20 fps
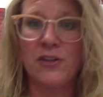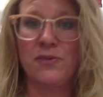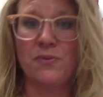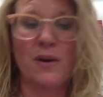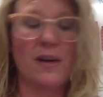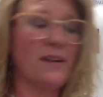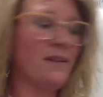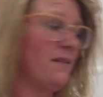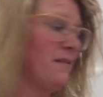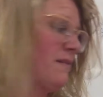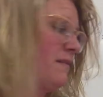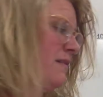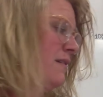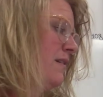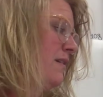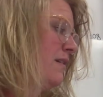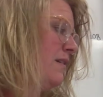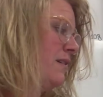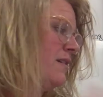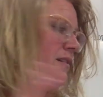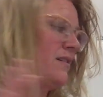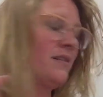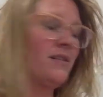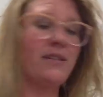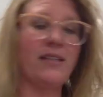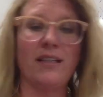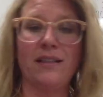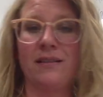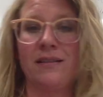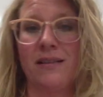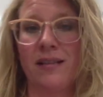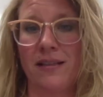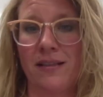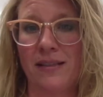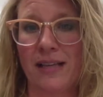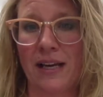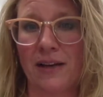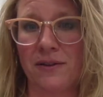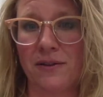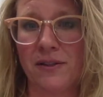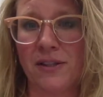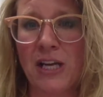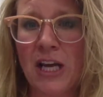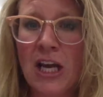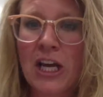one, Seeds to Sales.